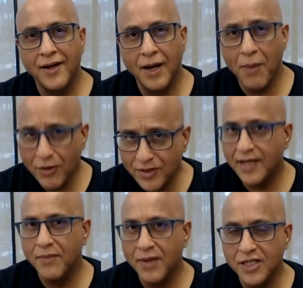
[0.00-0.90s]
About
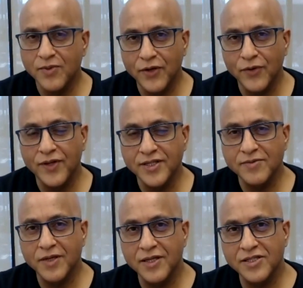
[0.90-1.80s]
10 minutes we do this
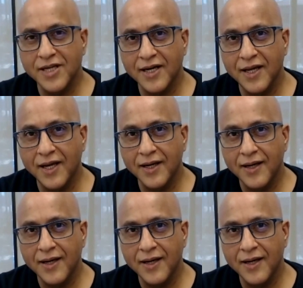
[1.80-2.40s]
technique,